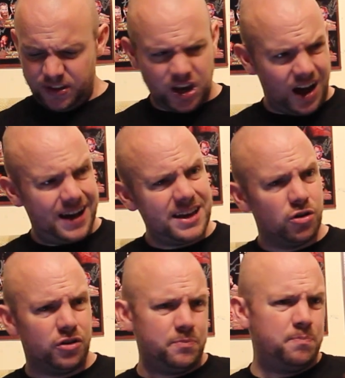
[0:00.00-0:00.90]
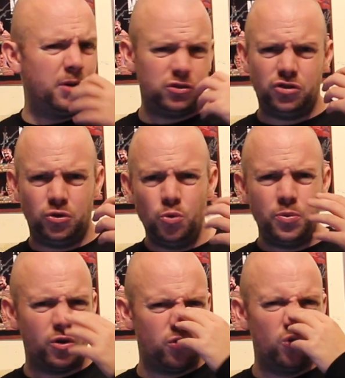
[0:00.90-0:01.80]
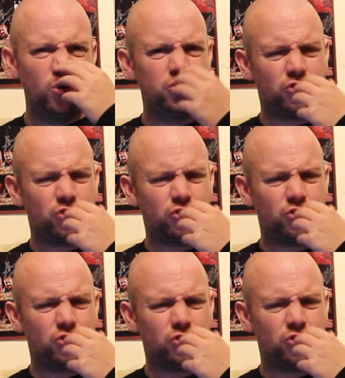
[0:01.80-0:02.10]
Kai got her busted open, her nose